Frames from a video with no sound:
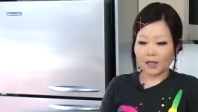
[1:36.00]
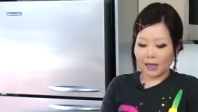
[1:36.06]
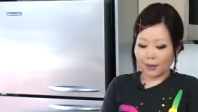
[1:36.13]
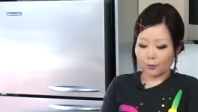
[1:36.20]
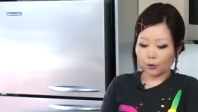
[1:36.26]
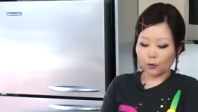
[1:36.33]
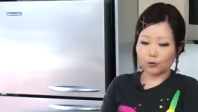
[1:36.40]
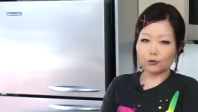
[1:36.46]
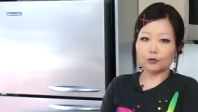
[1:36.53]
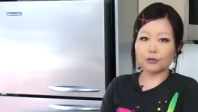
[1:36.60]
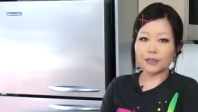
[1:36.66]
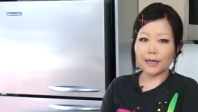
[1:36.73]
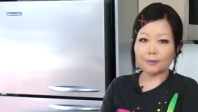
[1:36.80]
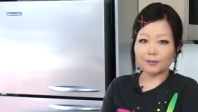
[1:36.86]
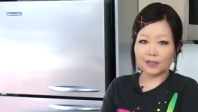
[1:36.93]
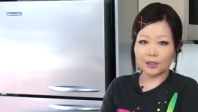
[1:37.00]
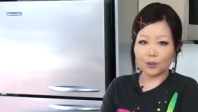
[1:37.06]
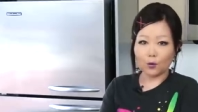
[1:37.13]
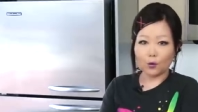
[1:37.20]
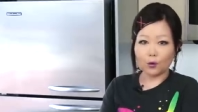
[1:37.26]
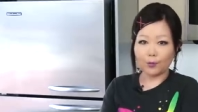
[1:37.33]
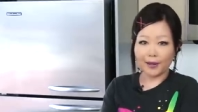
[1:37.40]
I'm going to chop these
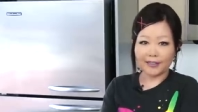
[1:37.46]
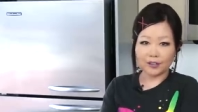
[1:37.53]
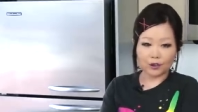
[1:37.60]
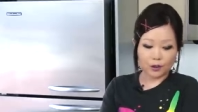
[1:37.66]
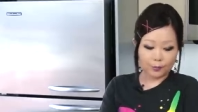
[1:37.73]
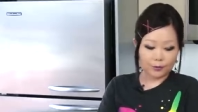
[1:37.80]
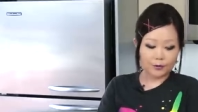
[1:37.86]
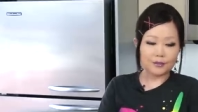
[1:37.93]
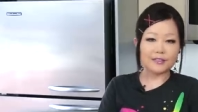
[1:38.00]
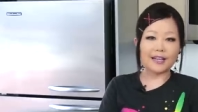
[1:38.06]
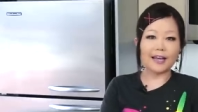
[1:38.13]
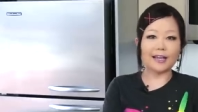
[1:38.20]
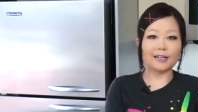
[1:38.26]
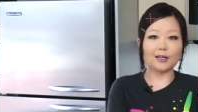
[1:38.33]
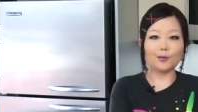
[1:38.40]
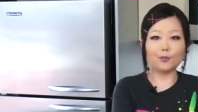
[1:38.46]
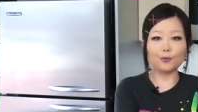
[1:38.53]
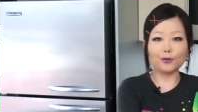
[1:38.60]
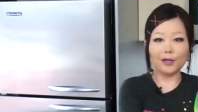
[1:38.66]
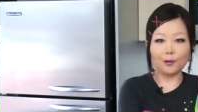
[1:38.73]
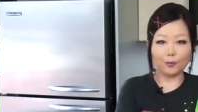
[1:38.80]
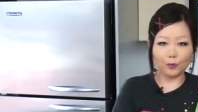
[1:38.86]
all vegetables and
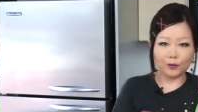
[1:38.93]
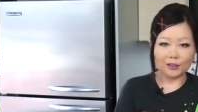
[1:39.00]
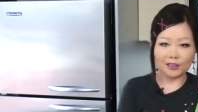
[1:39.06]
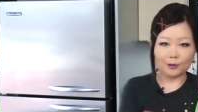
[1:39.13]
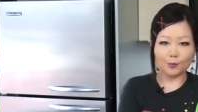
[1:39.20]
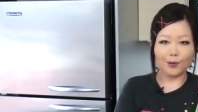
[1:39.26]
put them on this